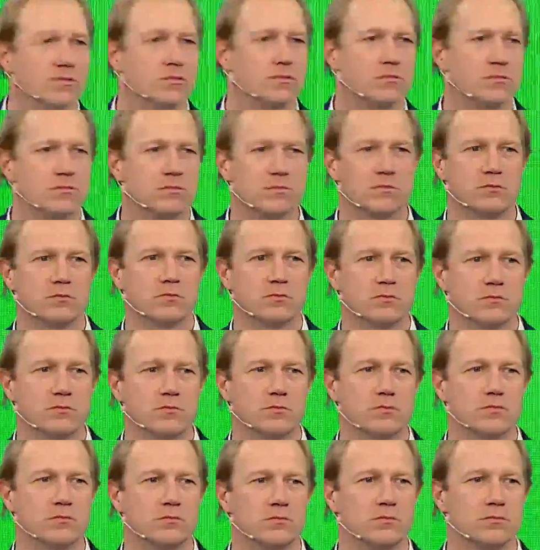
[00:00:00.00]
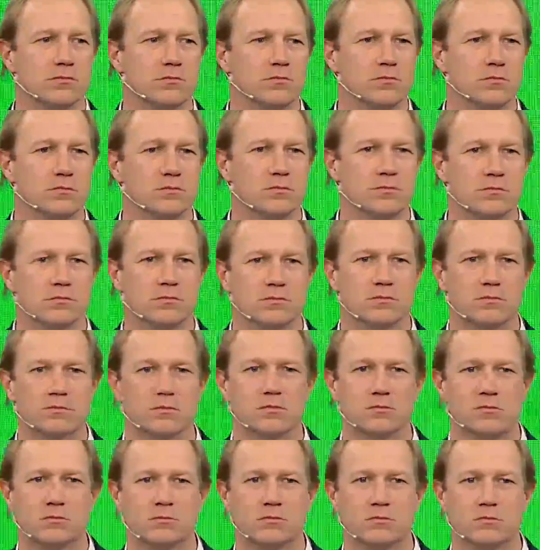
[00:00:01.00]

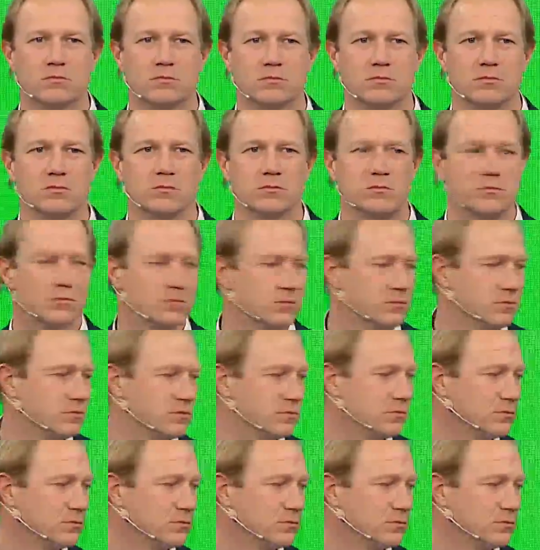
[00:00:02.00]
(silence)